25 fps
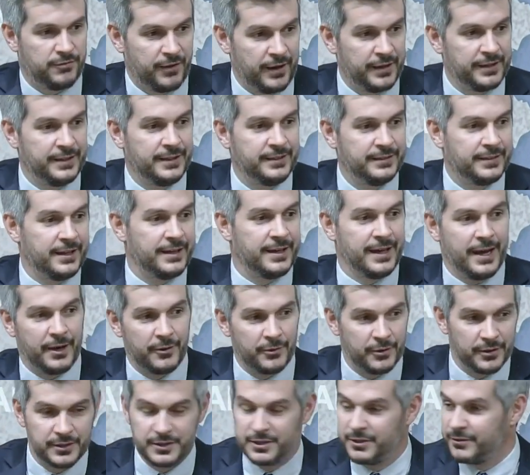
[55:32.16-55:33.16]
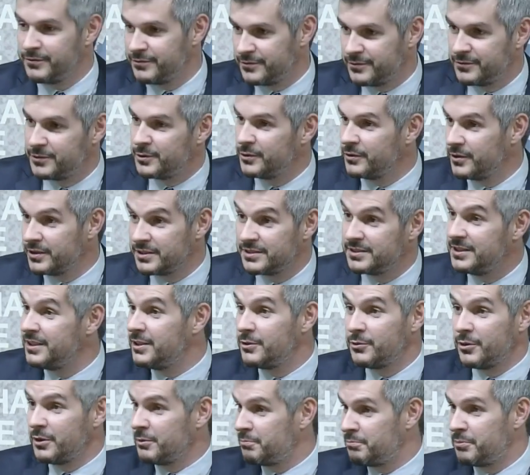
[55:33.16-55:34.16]
finding the narrative to the
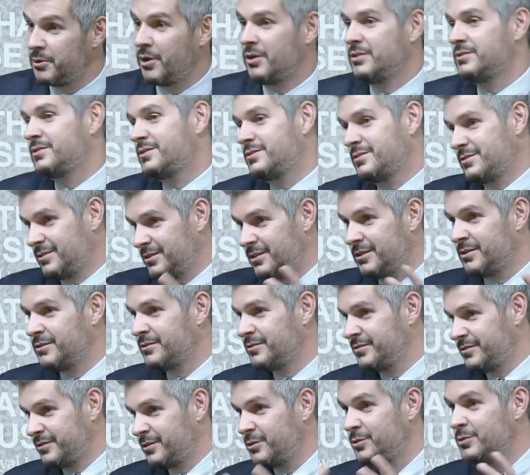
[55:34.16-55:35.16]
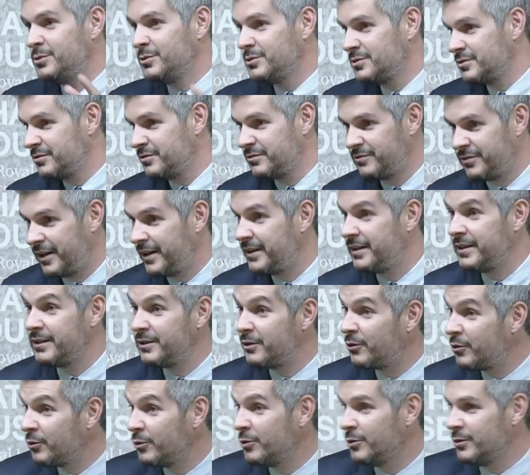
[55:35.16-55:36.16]
secret plots of who's
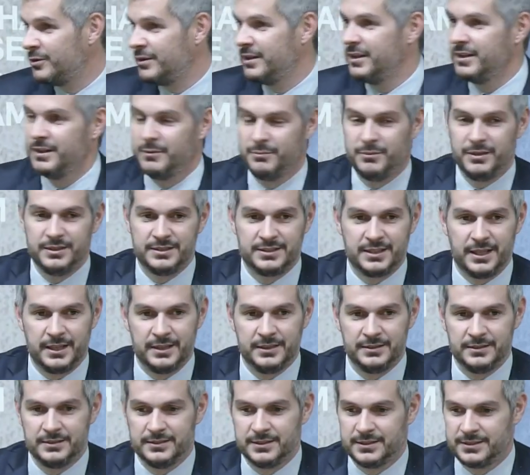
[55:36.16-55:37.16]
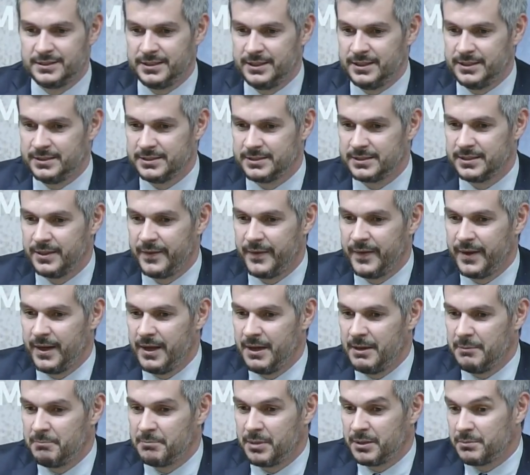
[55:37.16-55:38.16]
fighting who behind the scenes.
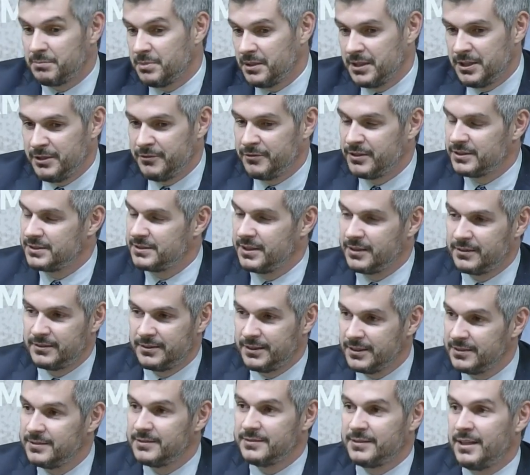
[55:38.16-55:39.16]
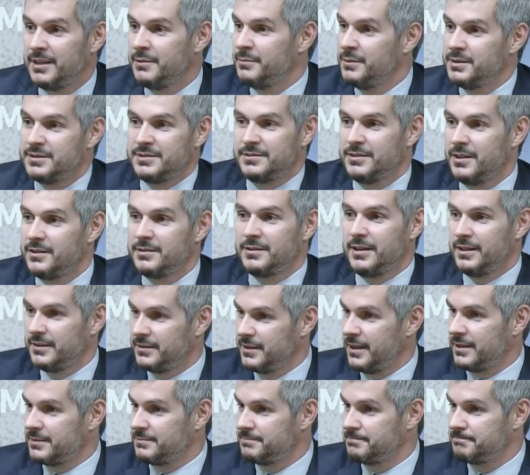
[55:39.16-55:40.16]
But believe us, at this time it's not
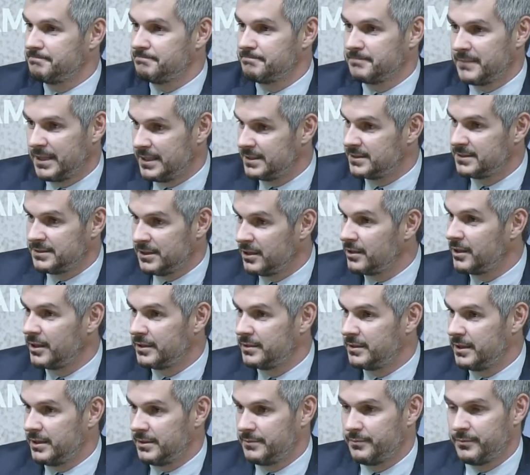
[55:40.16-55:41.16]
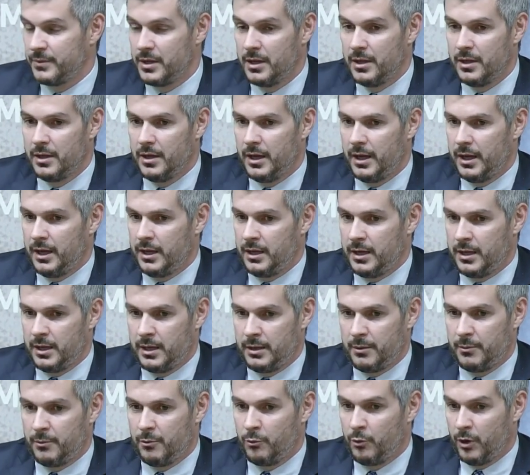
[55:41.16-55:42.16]
like that. It's not like that.
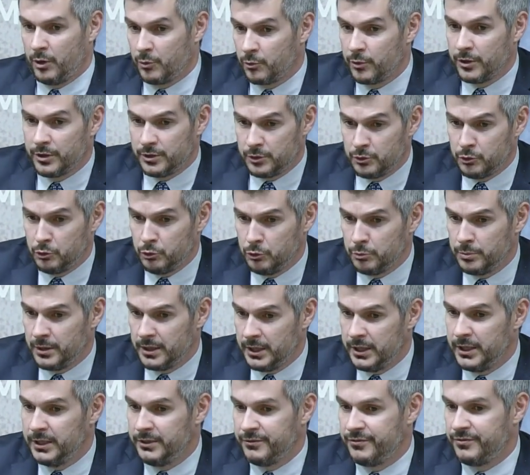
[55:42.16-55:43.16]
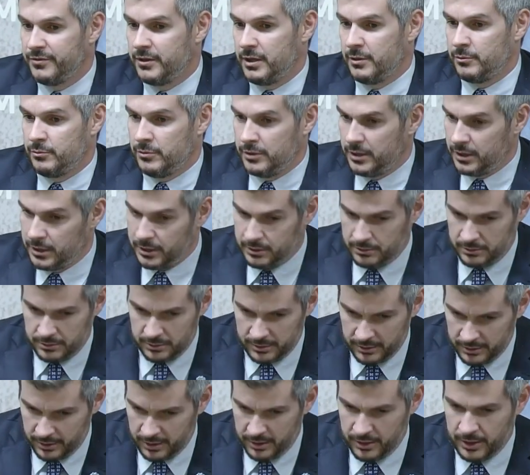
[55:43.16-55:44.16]
What we do believe, and we
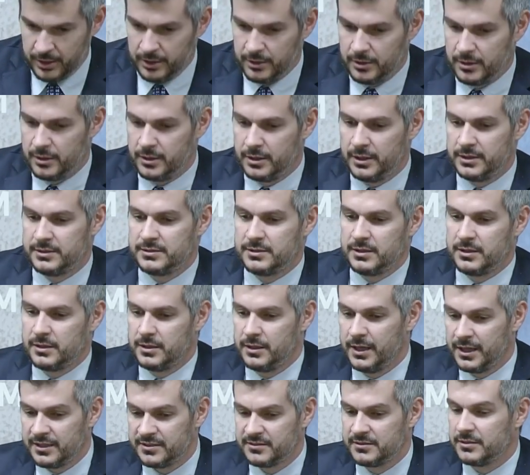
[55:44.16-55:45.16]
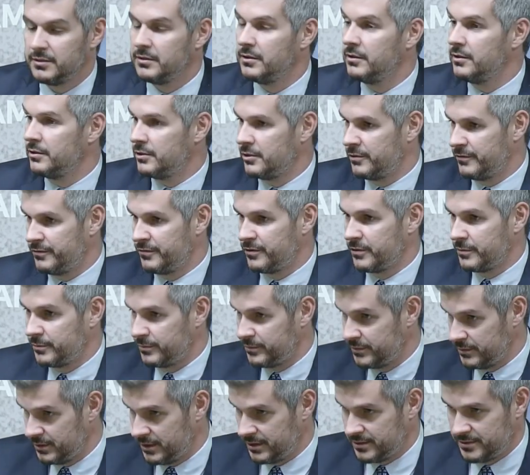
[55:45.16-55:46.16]
think it's a lesson learned
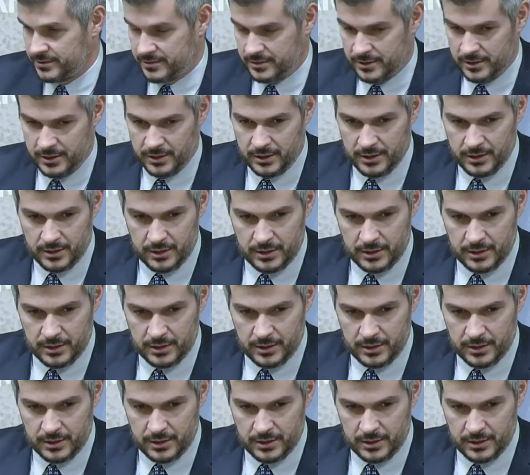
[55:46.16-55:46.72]
from this